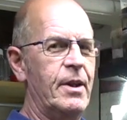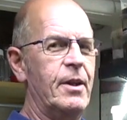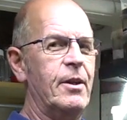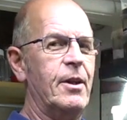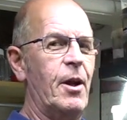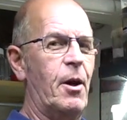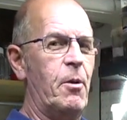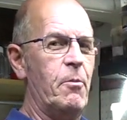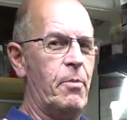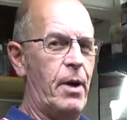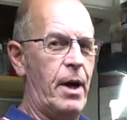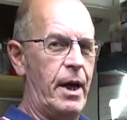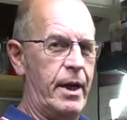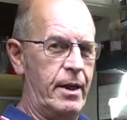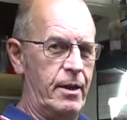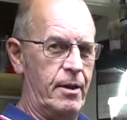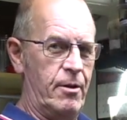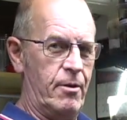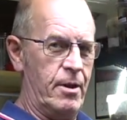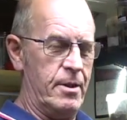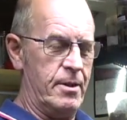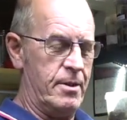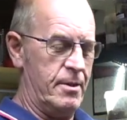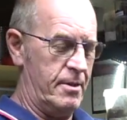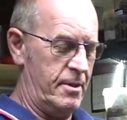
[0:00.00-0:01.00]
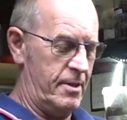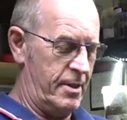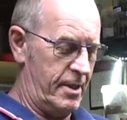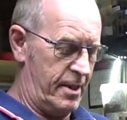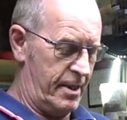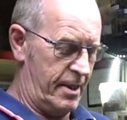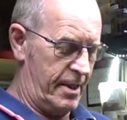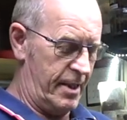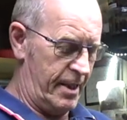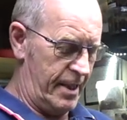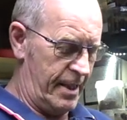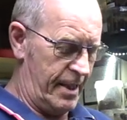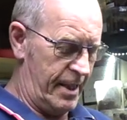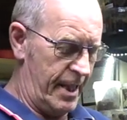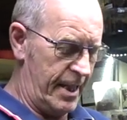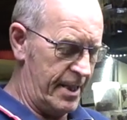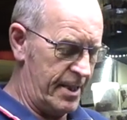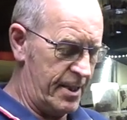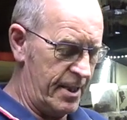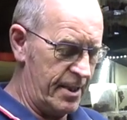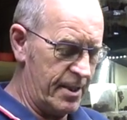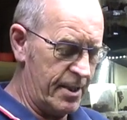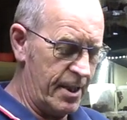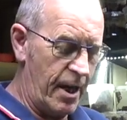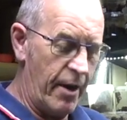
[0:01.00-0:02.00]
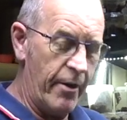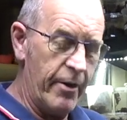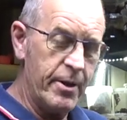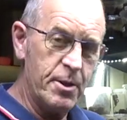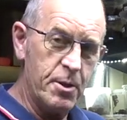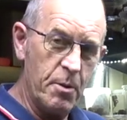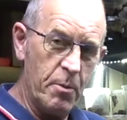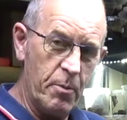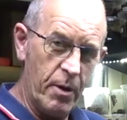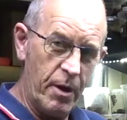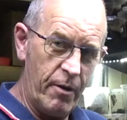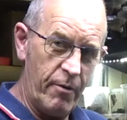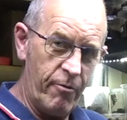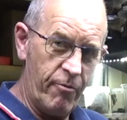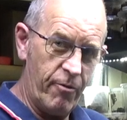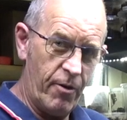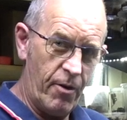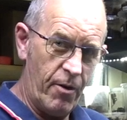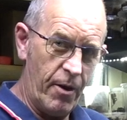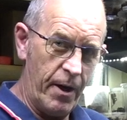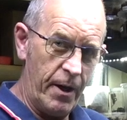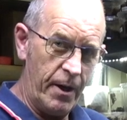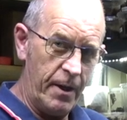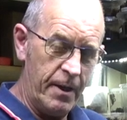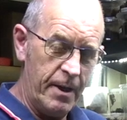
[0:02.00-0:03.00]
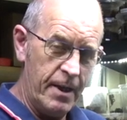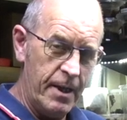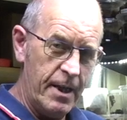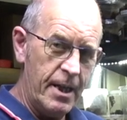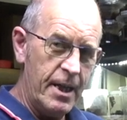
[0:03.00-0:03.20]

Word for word: Don't panic, guys. This is going to be fine.